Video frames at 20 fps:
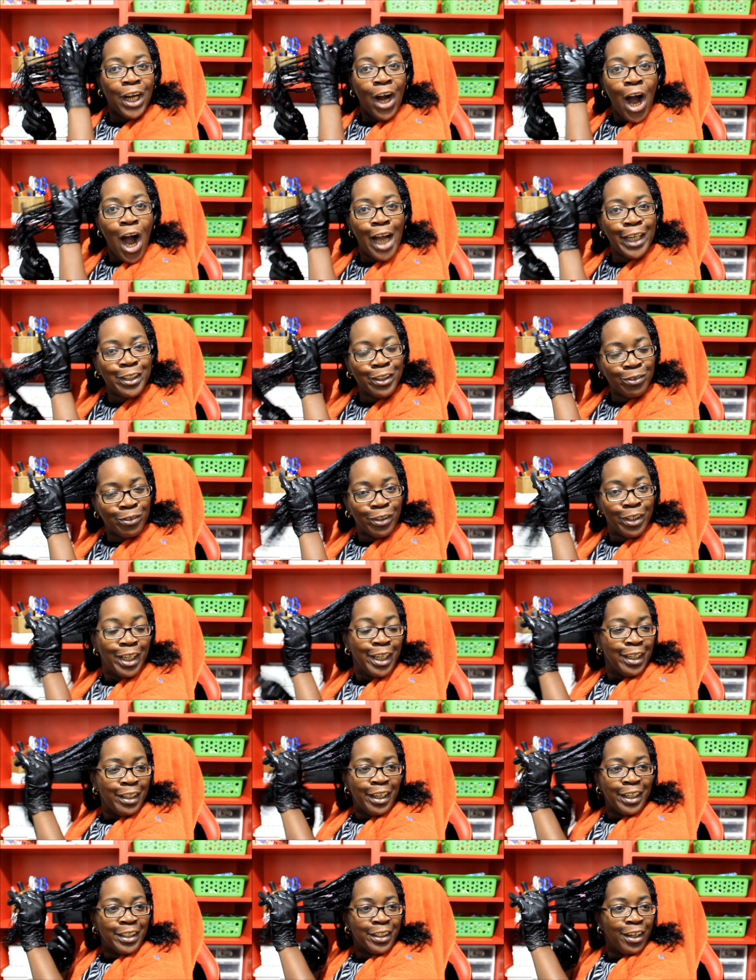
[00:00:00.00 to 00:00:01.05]
God,
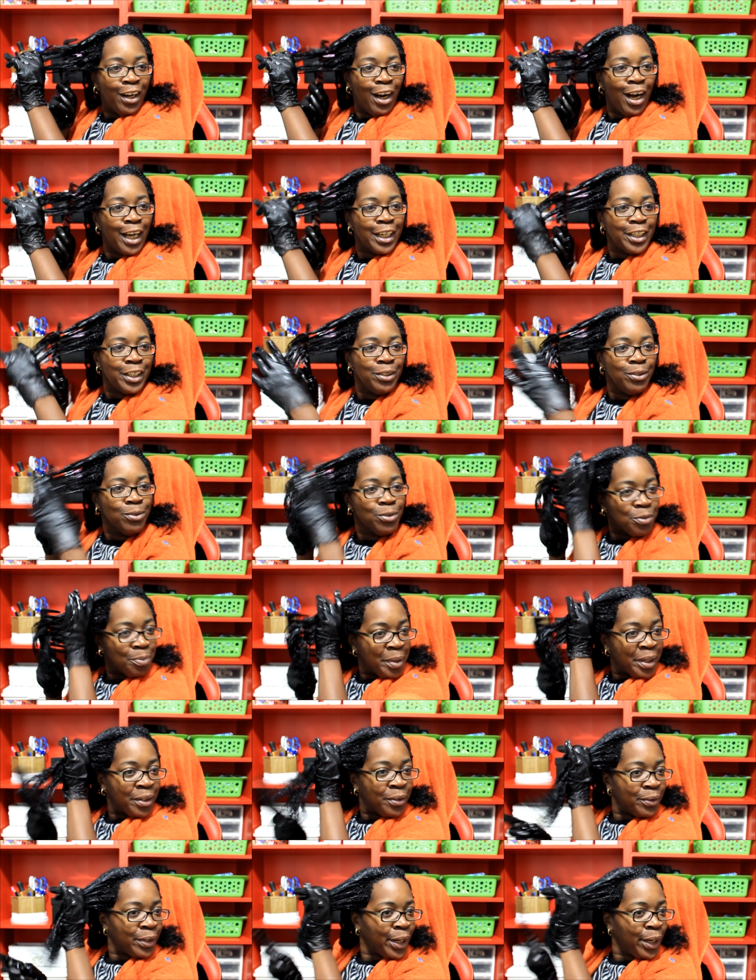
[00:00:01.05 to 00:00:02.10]
let God use
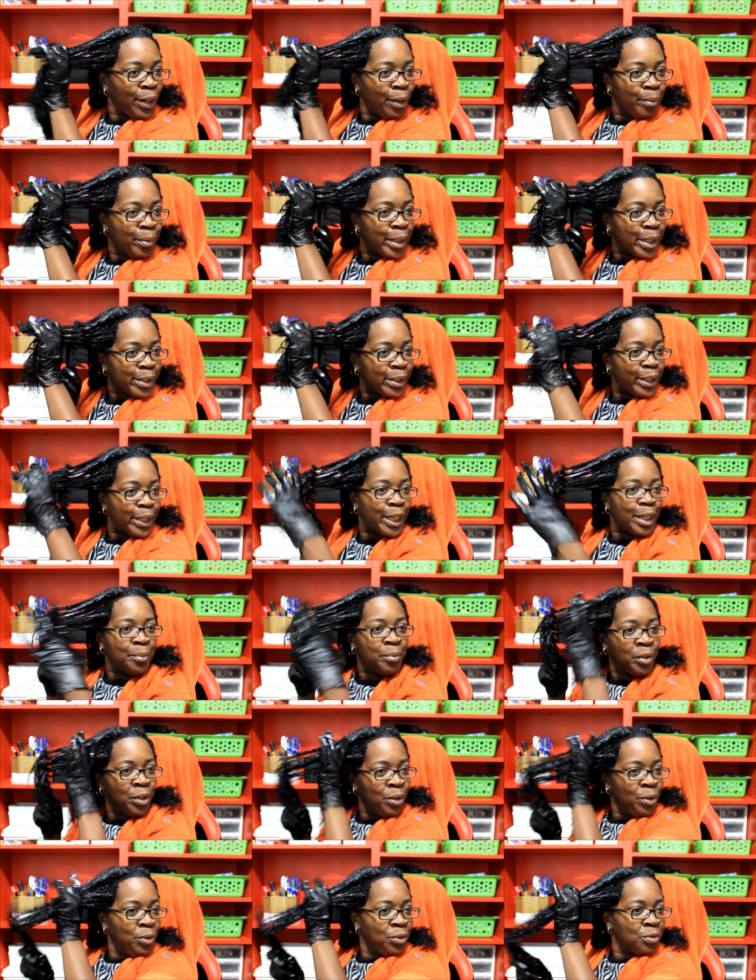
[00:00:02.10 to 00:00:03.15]
me, okay? I'm going to just let him
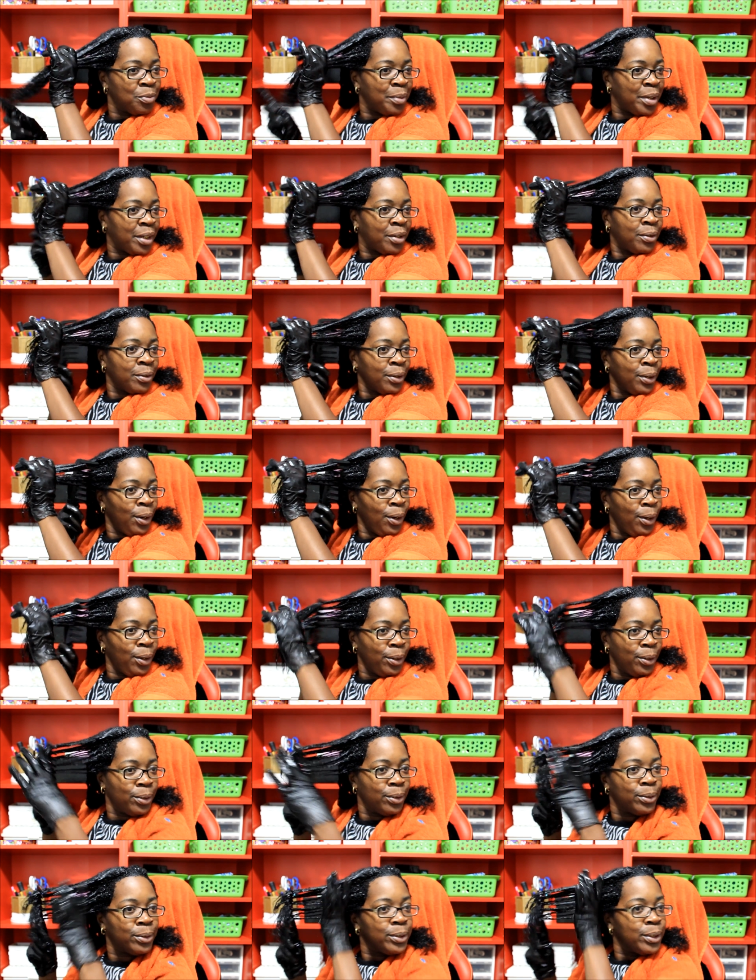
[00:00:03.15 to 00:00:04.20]
use me,
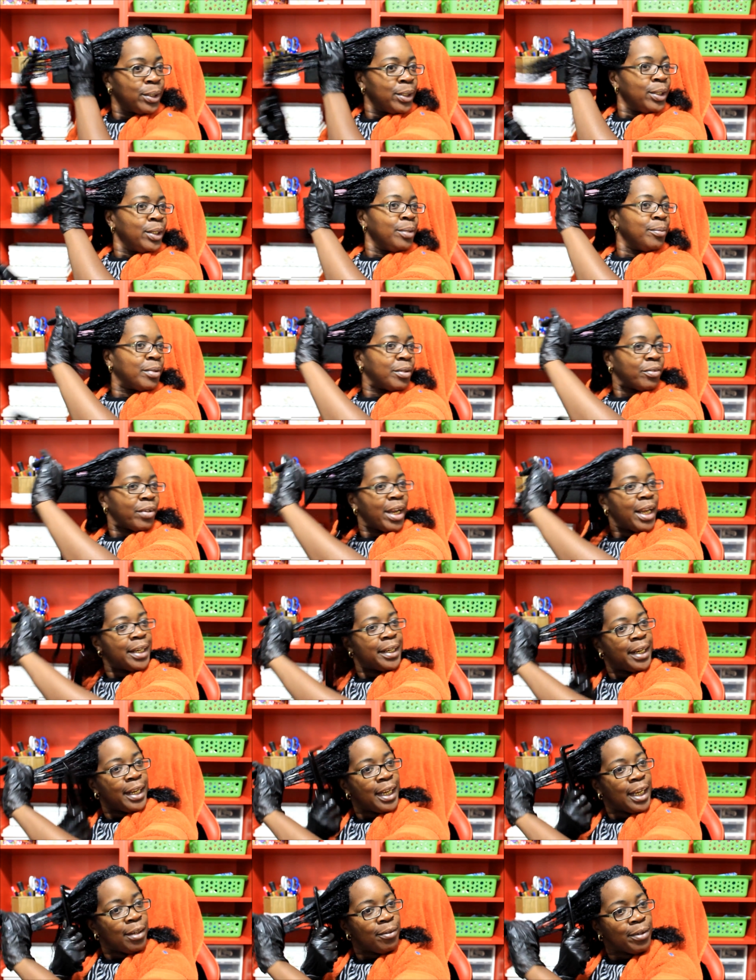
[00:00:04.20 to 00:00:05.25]
okay? But right
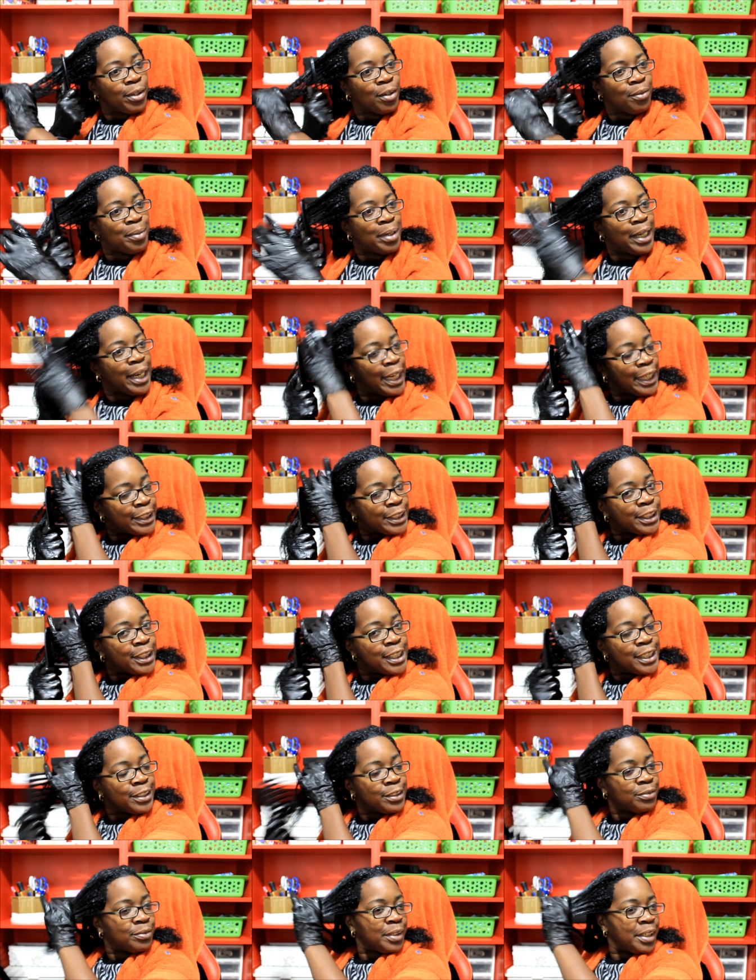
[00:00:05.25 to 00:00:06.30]
now, we're going to be like,
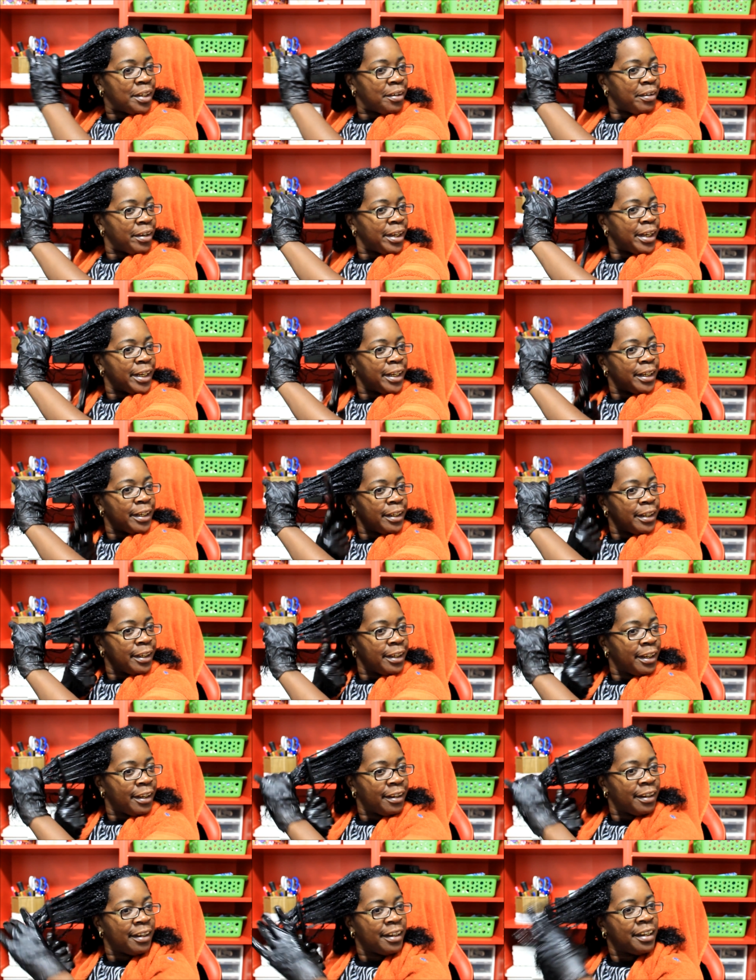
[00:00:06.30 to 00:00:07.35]
Jesus, we ain't ready.
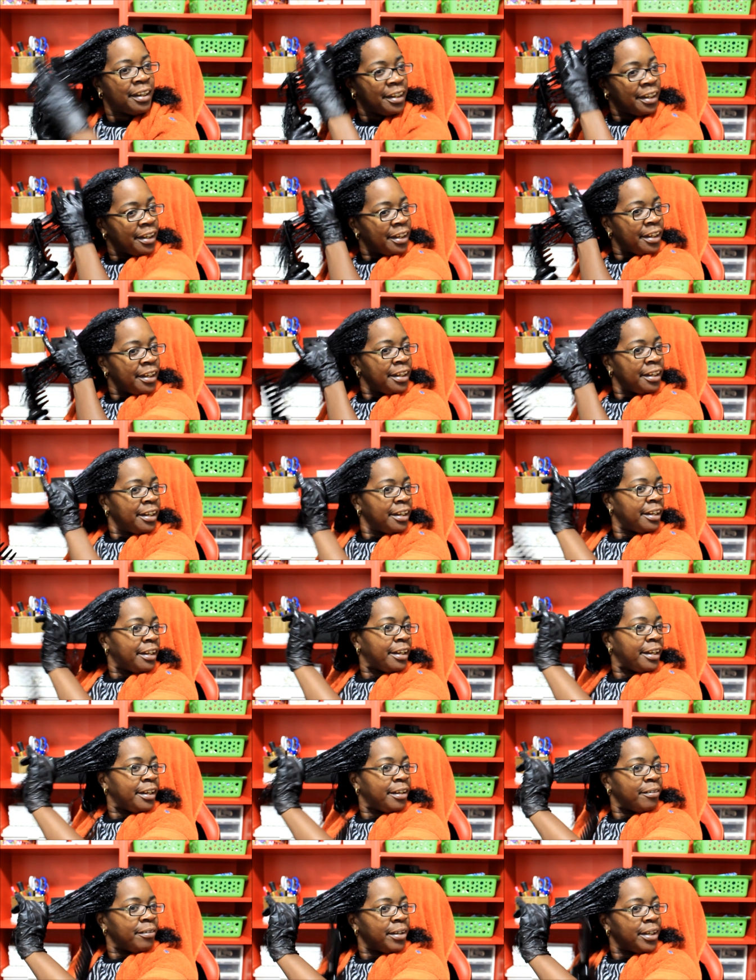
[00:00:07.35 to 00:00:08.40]
I
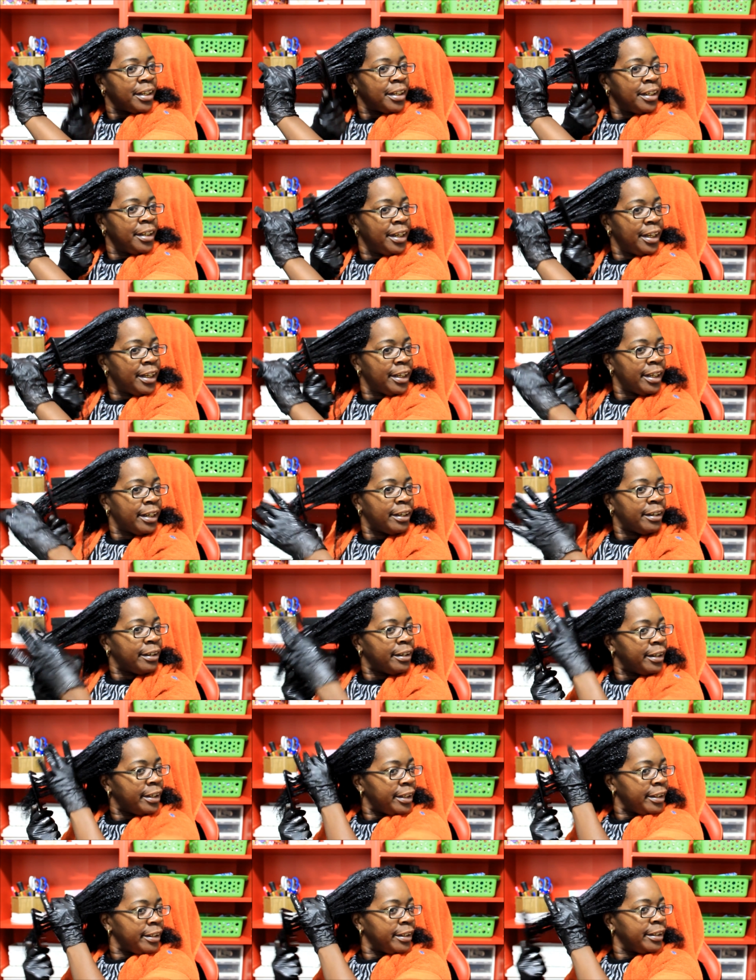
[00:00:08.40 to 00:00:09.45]
ain't ready yet,
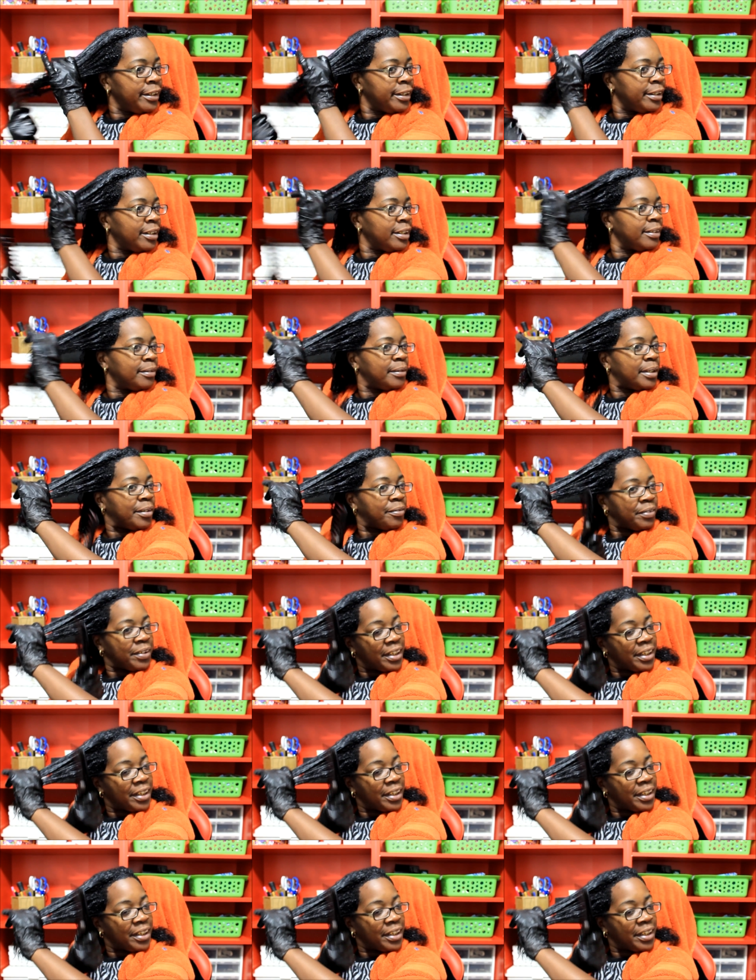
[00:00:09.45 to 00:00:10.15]
Lord. If,